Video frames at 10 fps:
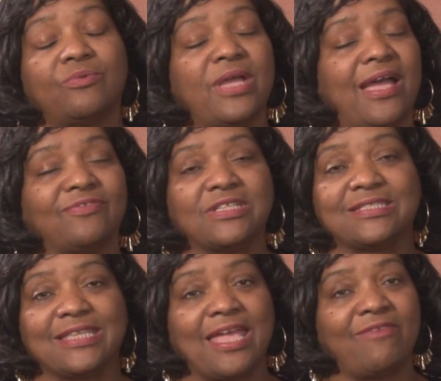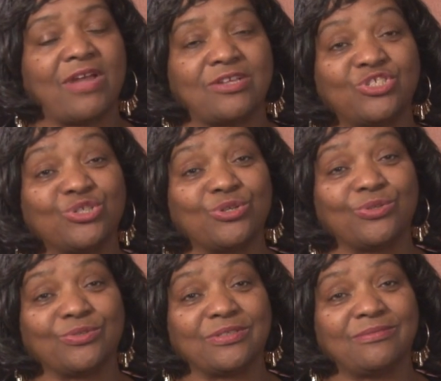We have to save our
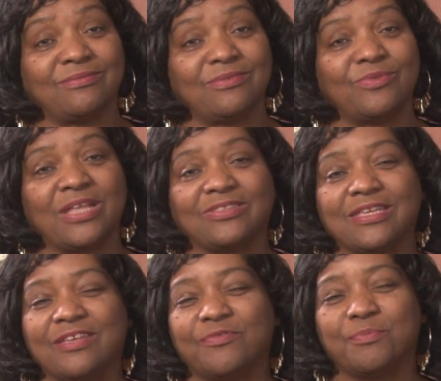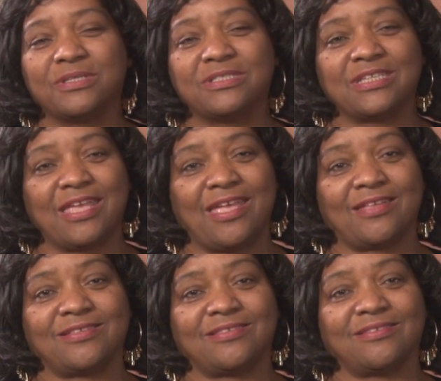children. We have to give them a
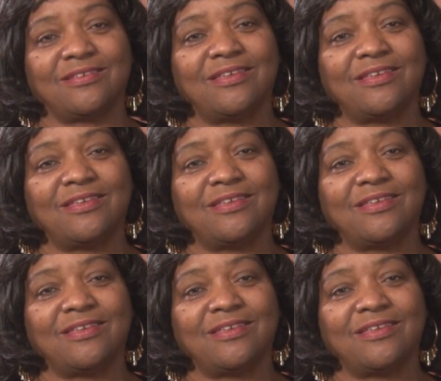chance.